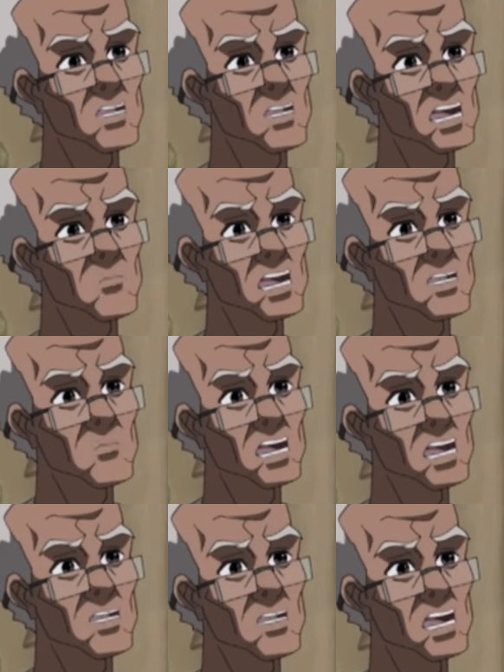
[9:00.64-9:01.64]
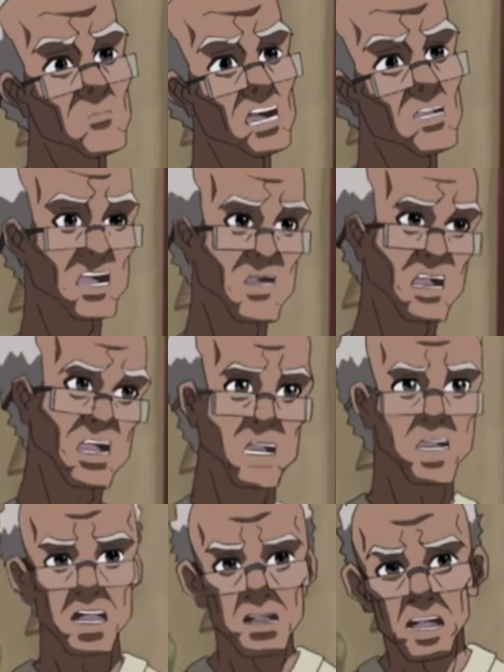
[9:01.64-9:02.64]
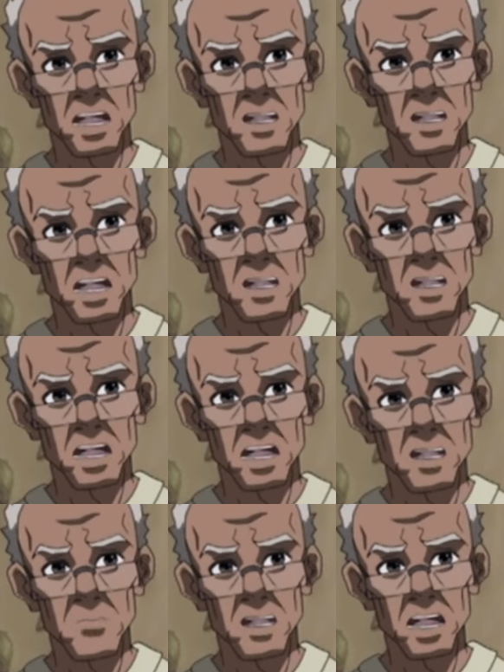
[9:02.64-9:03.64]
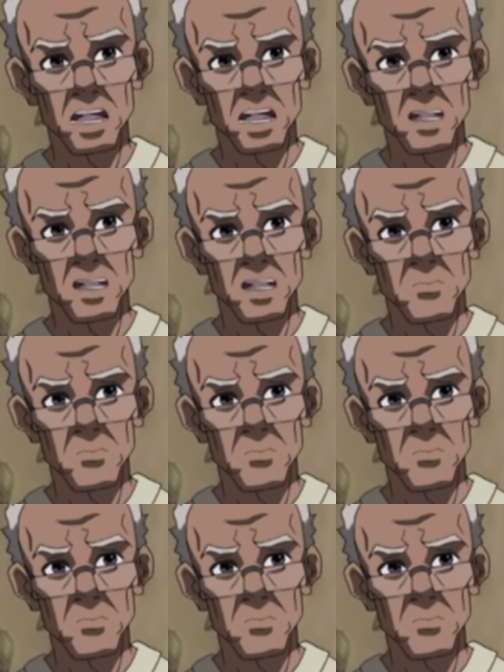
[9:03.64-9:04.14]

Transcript: care what you've done in the past as long as you're ready to start fresh.